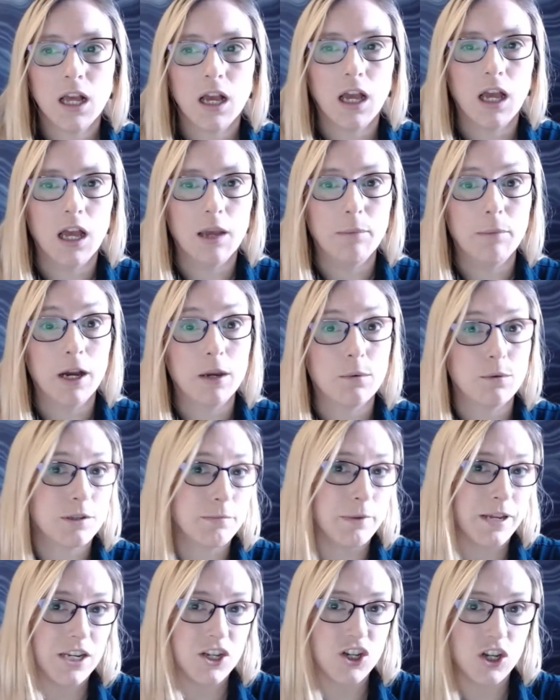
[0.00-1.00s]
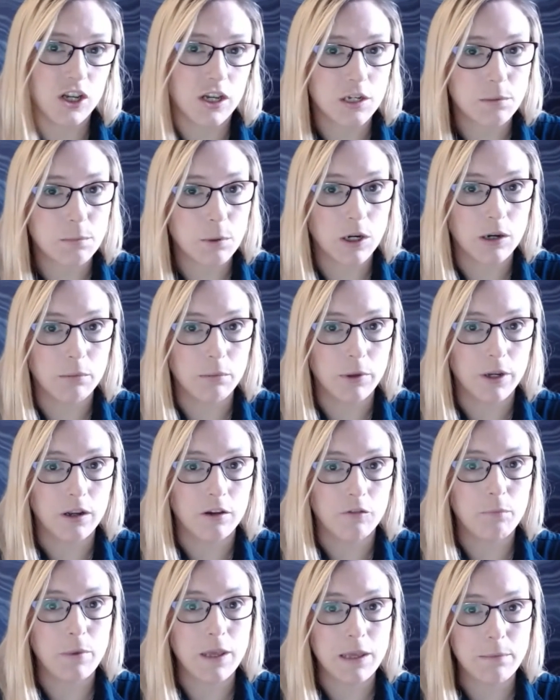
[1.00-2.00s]
I was managing a department
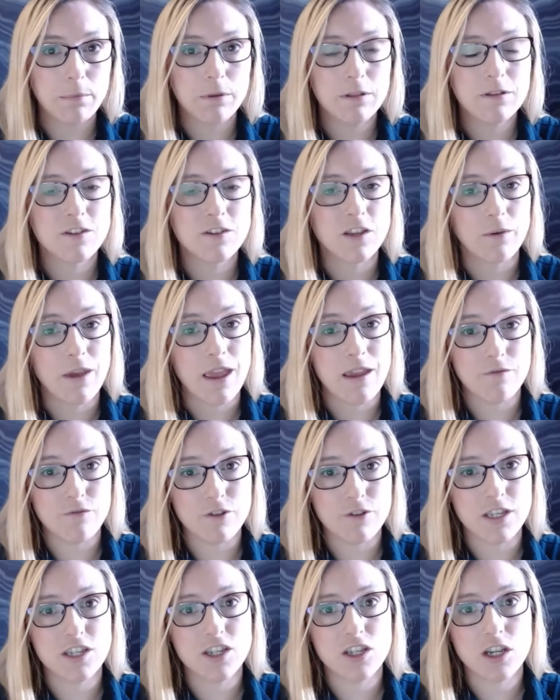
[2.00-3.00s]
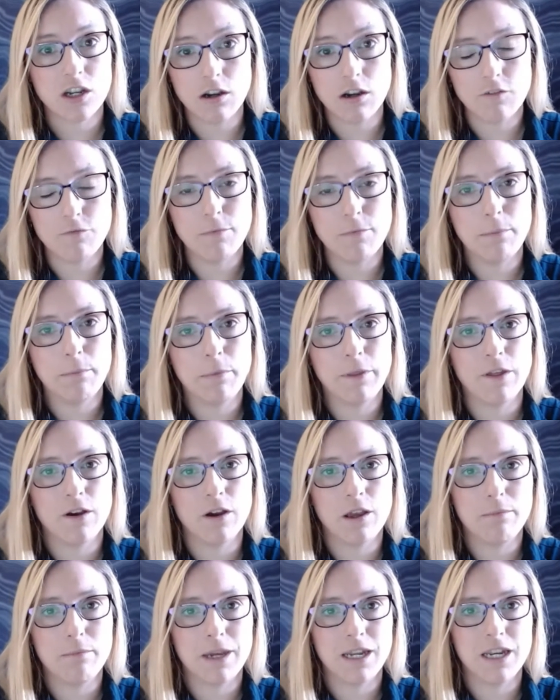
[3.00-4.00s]
of people, so every staff member that
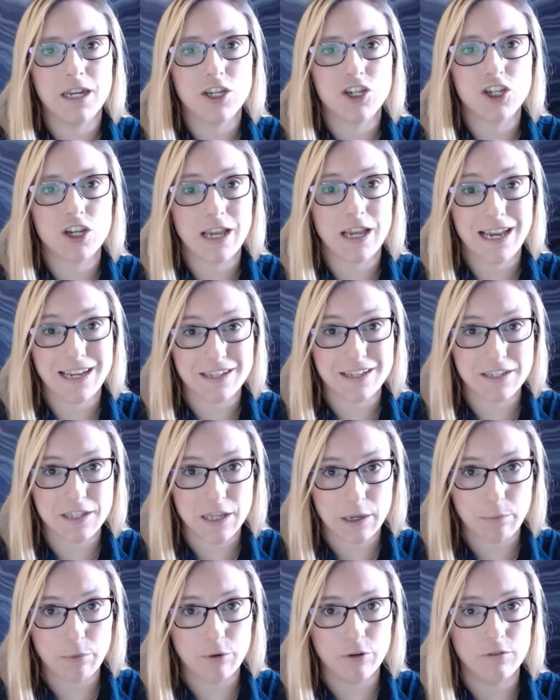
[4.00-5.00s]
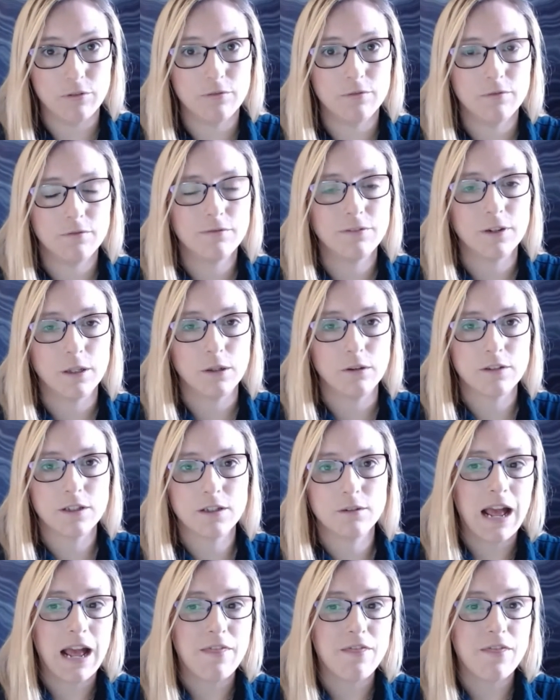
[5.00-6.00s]
I managed had a separate folder,
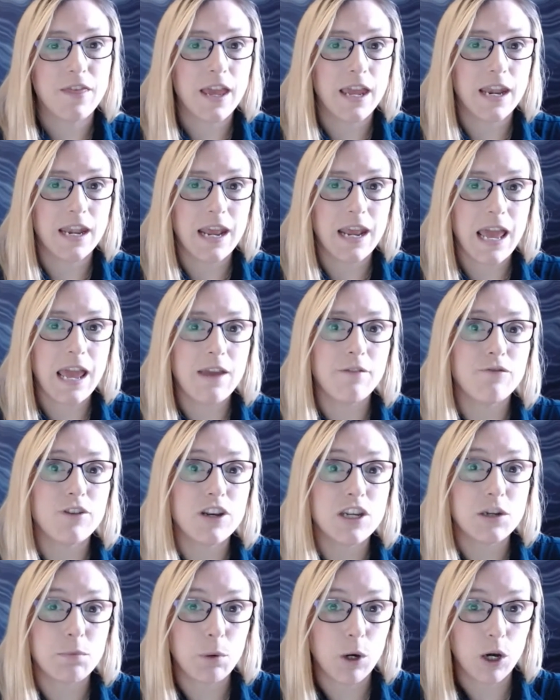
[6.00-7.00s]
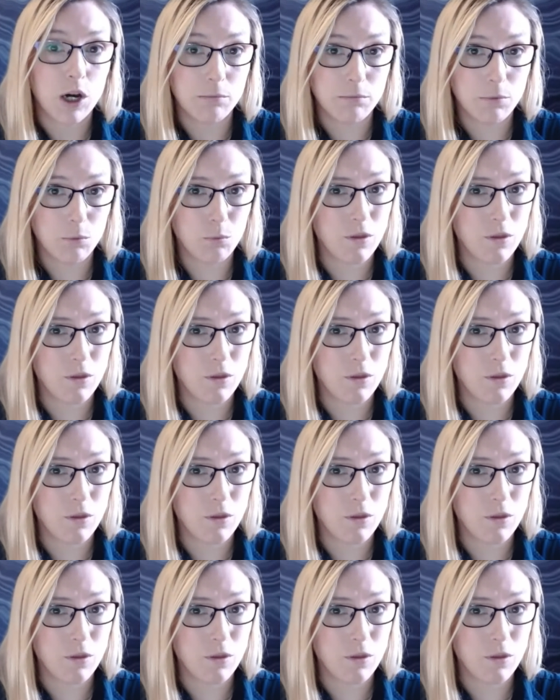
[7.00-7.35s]
and then every department